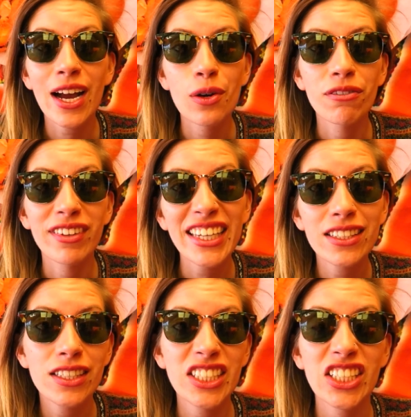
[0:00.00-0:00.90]
out of
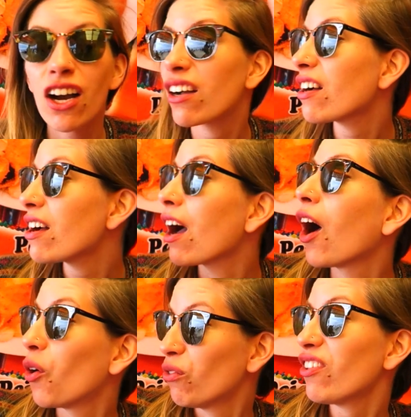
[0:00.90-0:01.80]
Lake Titicaca
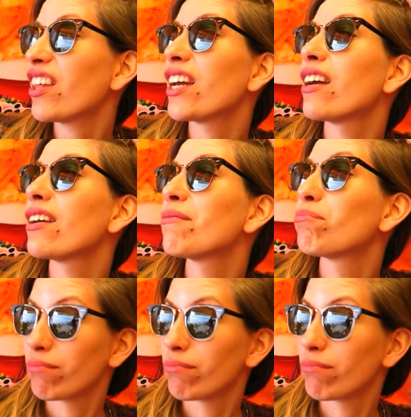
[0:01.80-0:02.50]
over there.